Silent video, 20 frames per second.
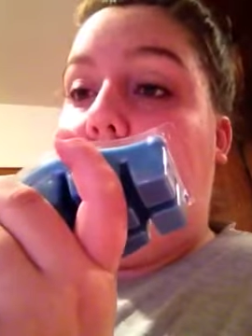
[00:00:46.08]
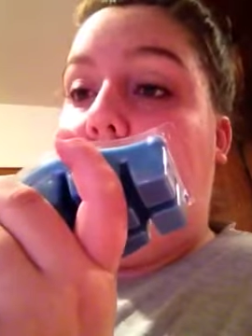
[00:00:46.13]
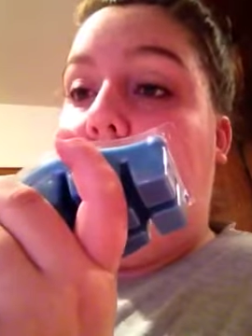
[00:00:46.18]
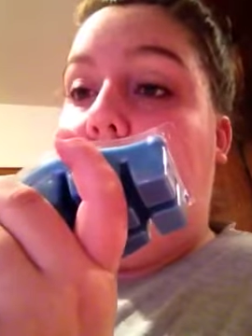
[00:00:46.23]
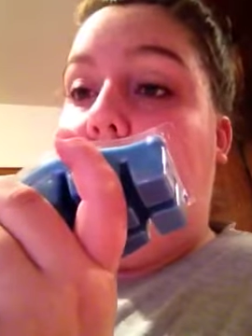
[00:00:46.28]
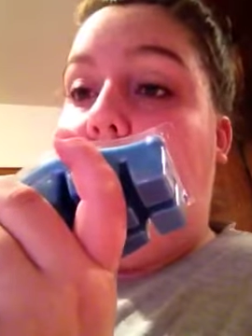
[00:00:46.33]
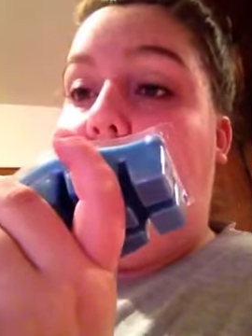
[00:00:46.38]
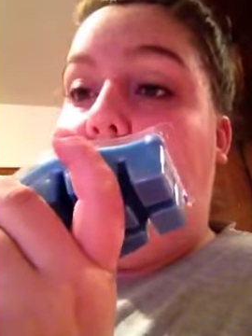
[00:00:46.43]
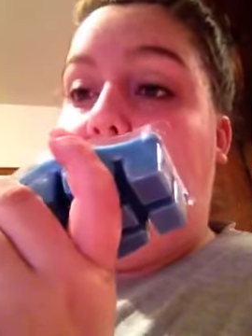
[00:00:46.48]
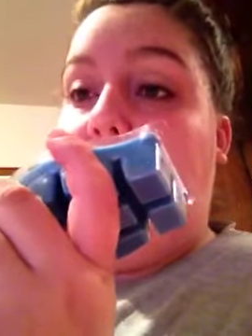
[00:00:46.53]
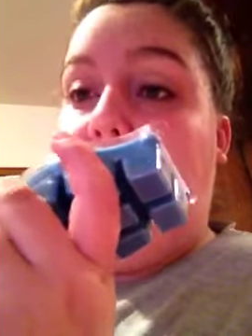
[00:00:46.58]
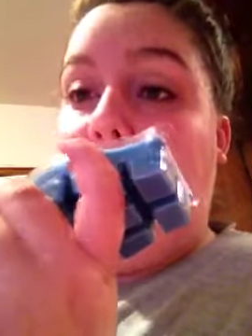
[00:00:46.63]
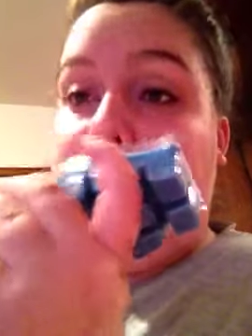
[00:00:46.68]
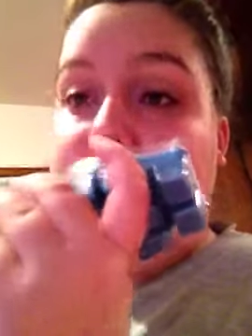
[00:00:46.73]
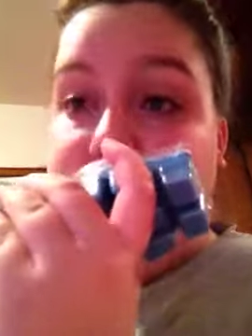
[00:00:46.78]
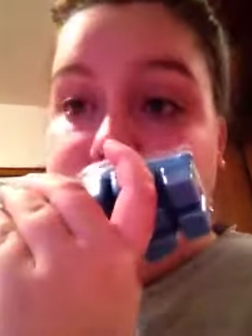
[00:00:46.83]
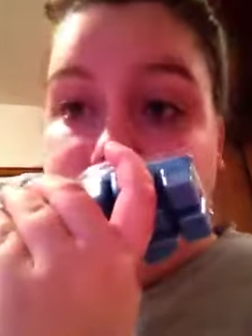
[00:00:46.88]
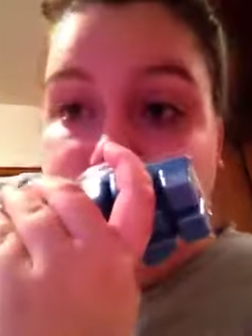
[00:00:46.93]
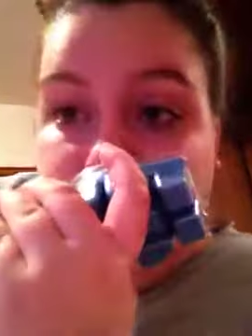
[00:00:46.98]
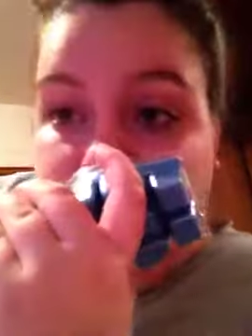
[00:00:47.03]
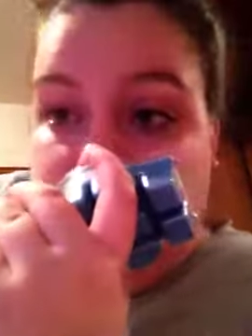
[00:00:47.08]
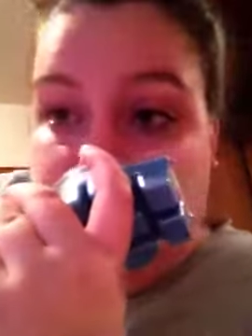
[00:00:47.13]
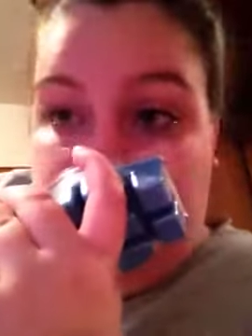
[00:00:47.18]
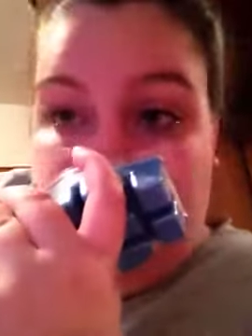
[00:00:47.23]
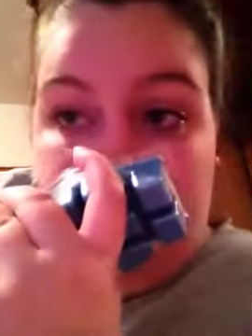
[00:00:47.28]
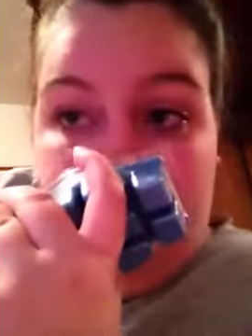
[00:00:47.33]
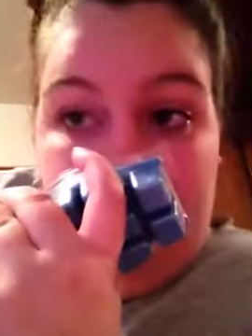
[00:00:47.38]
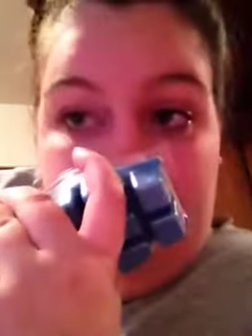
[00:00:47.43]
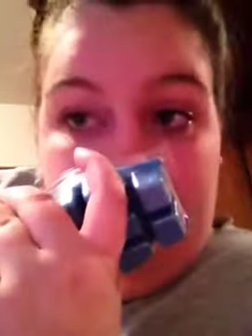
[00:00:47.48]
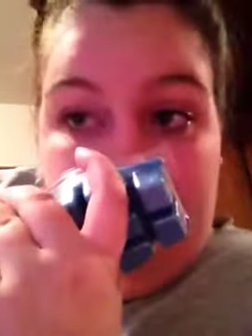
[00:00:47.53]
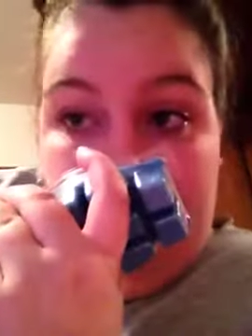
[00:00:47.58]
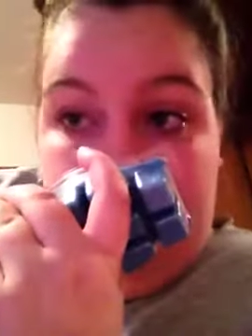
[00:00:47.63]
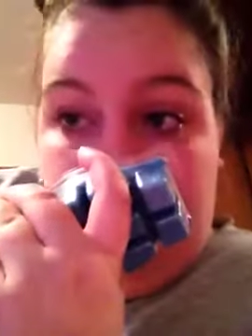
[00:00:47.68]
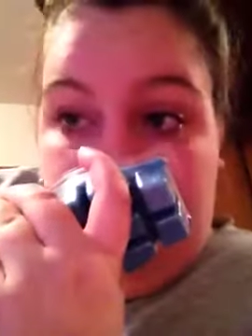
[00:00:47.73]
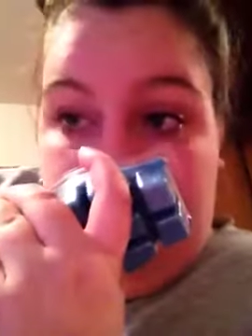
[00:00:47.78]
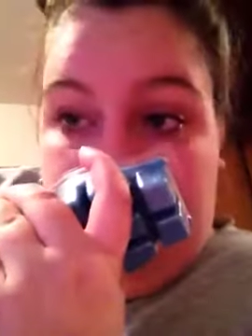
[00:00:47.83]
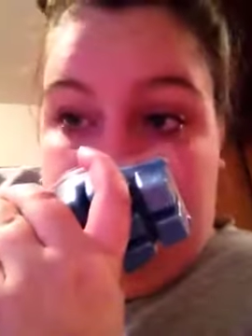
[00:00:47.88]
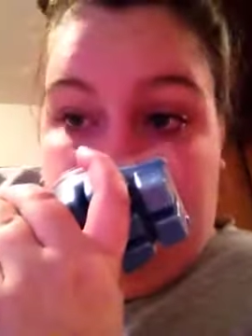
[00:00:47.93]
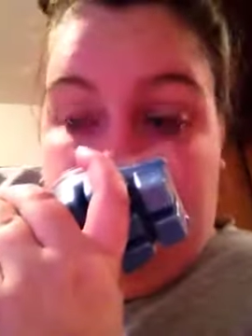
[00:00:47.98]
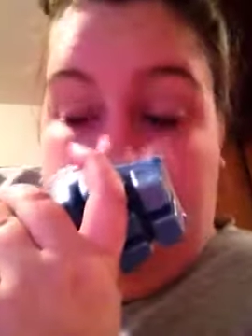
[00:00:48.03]
together.
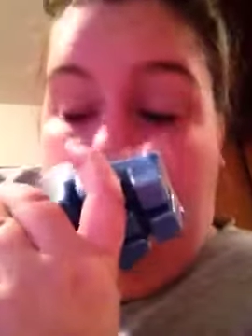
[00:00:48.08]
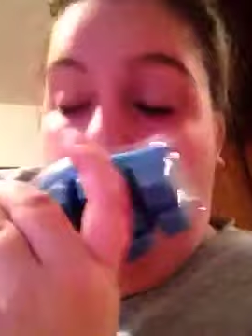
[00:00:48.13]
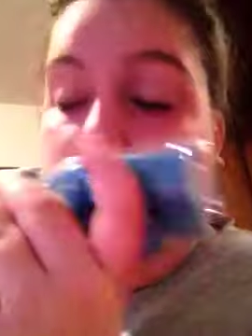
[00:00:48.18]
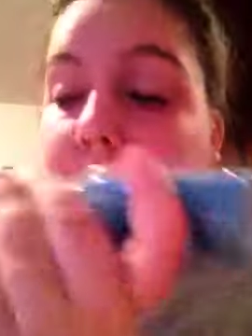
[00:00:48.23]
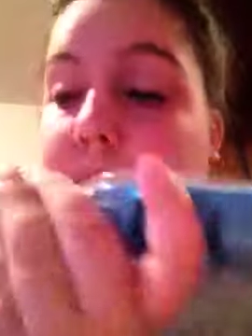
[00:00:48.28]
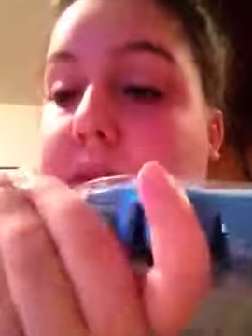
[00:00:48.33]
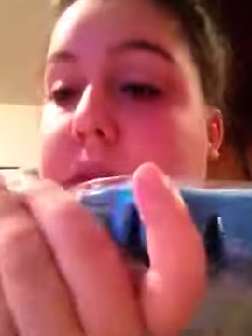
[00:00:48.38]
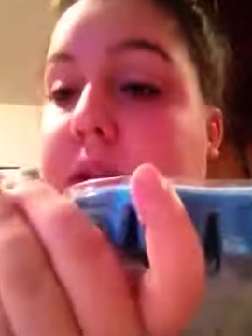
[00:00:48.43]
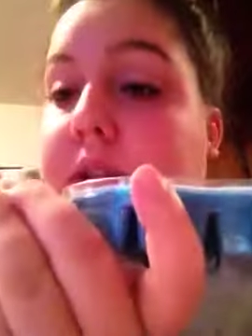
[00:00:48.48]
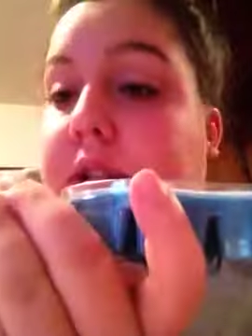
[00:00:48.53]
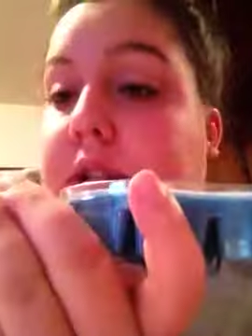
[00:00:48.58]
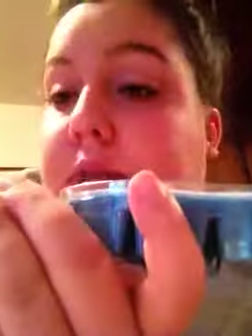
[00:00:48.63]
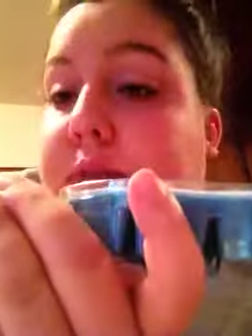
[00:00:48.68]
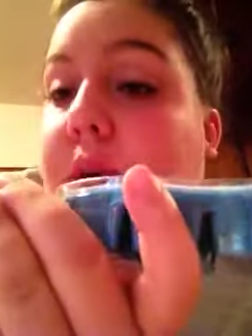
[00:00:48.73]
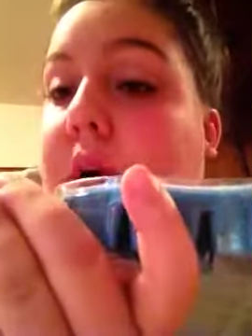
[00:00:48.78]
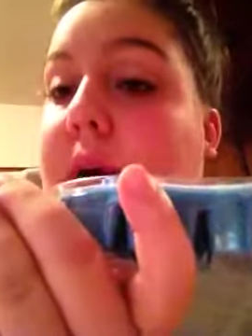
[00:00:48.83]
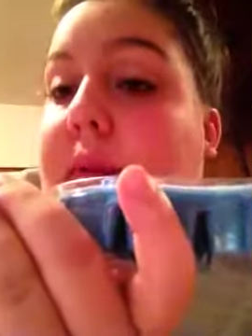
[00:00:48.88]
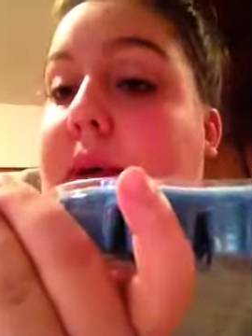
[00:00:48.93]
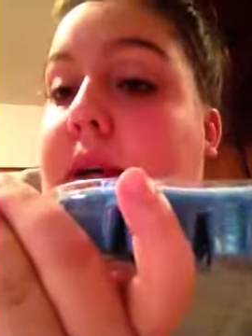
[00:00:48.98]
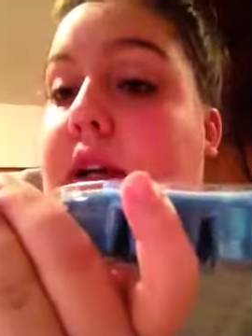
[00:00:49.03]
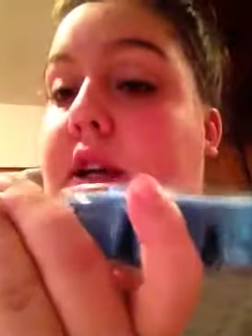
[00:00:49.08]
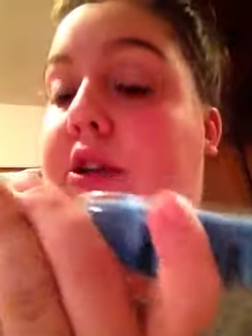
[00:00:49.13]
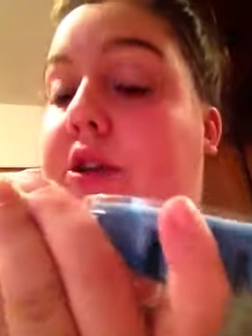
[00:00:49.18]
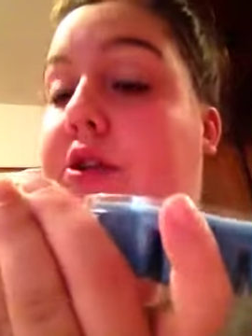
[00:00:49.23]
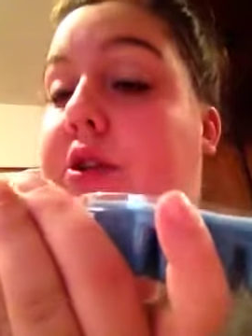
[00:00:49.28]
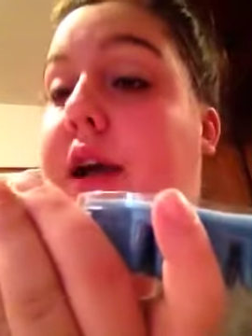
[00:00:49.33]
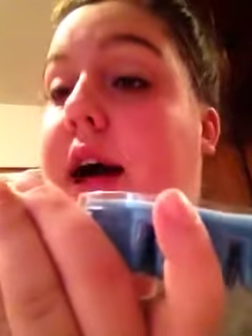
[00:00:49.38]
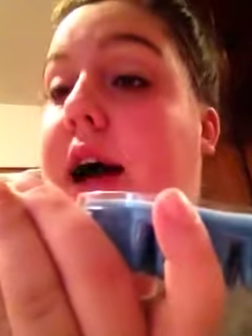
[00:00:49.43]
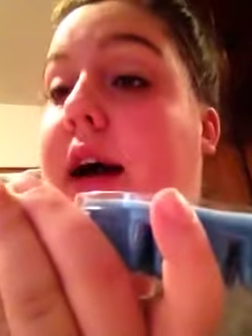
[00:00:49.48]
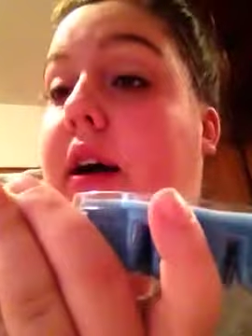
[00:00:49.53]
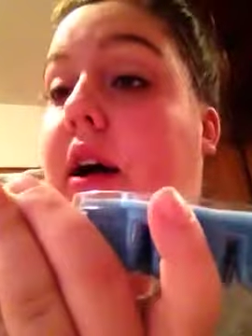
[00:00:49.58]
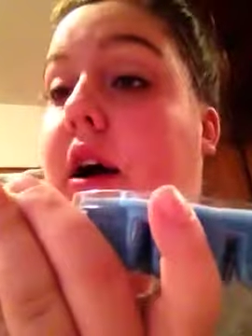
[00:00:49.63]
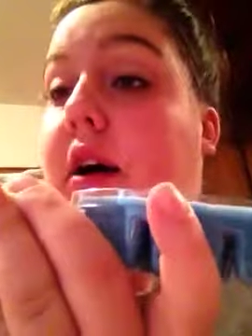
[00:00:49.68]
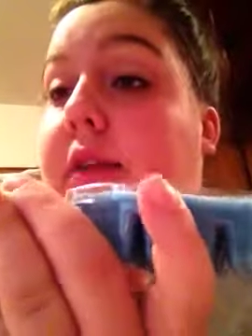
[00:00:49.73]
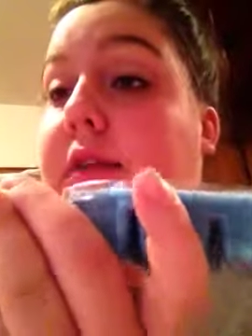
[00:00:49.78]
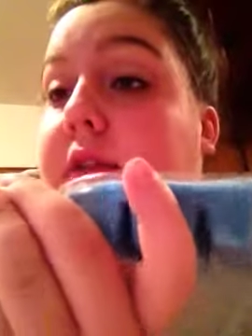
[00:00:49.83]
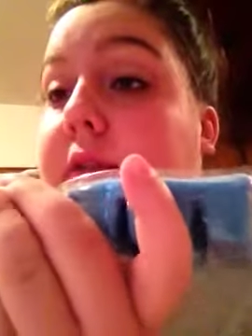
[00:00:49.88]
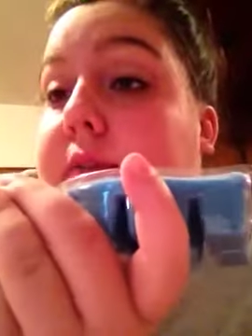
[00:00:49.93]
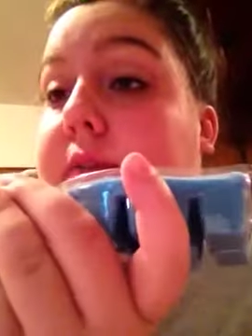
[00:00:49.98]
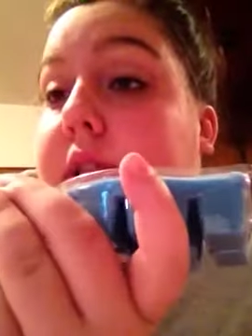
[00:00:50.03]
This is probably another knockoff
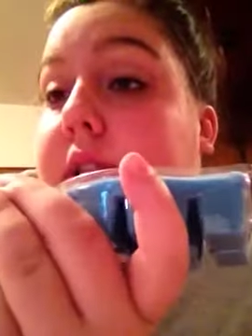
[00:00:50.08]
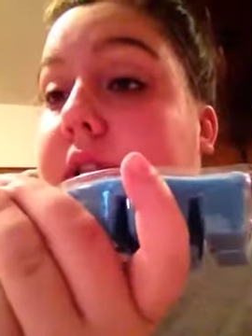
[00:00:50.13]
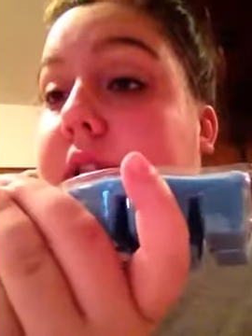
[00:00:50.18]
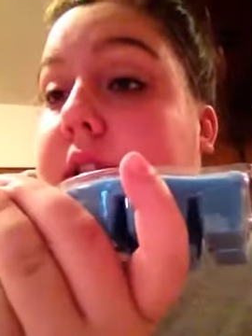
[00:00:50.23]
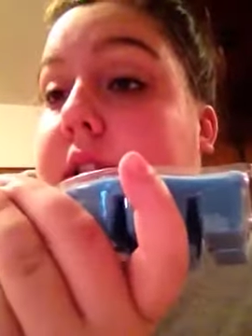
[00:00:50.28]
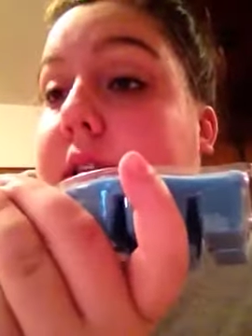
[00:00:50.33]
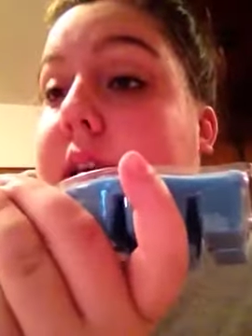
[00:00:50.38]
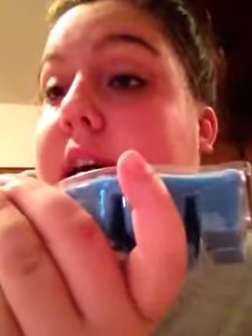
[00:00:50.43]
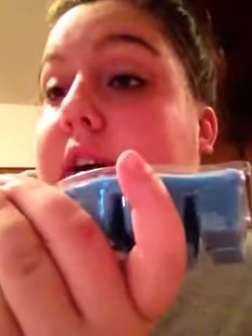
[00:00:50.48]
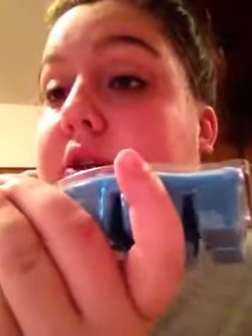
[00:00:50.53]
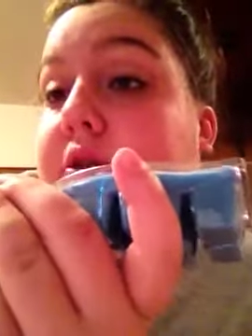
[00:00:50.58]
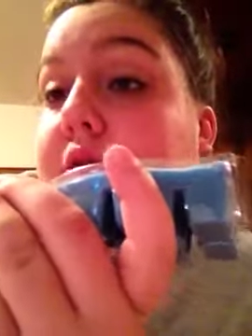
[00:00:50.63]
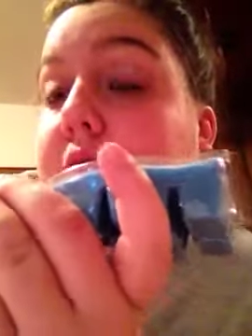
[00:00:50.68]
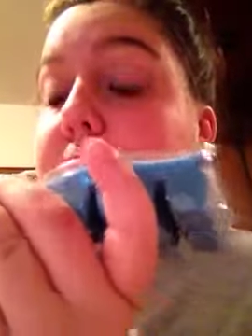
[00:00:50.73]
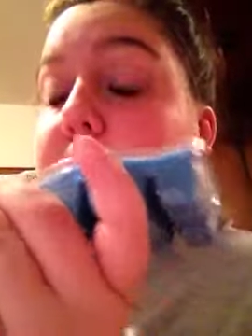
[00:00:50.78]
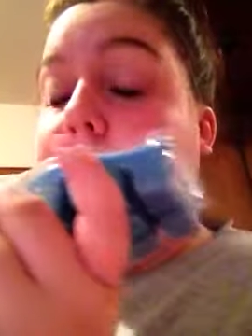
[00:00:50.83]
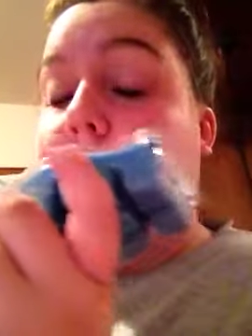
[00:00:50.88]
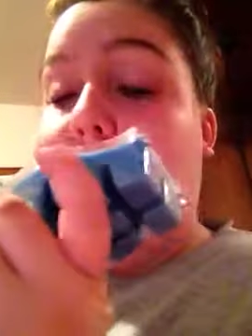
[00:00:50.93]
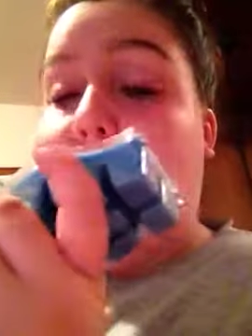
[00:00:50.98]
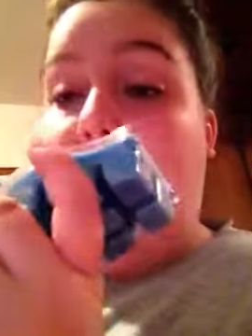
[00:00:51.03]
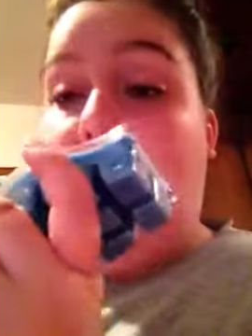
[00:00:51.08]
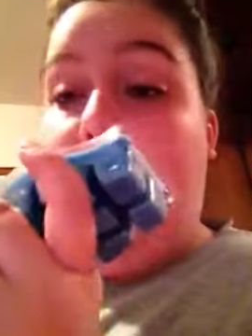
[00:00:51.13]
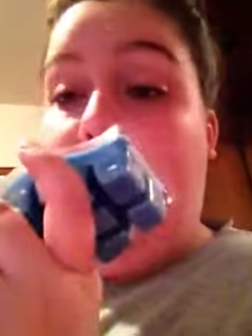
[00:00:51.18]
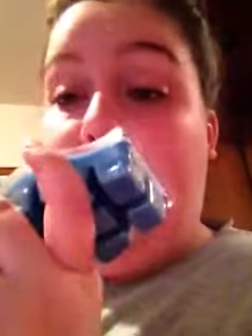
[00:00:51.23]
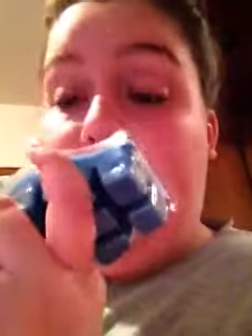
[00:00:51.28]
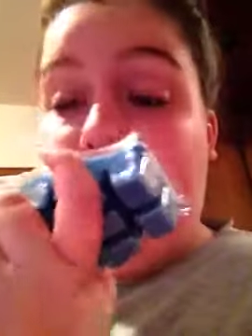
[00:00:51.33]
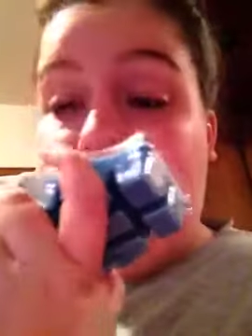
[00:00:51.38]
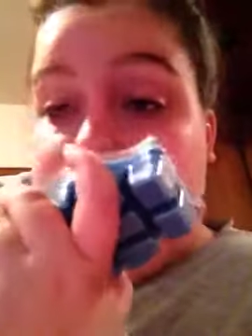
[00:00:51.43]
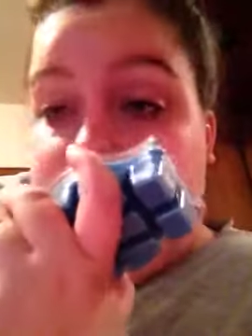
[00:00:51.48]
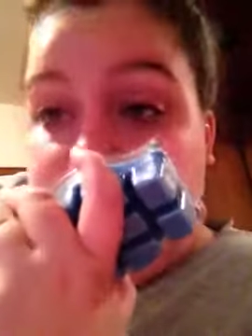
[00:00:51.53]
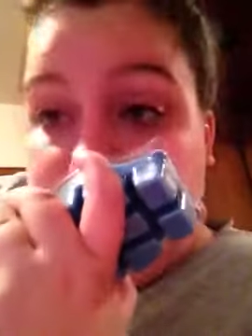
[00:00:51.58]
for Business Casual, by the way.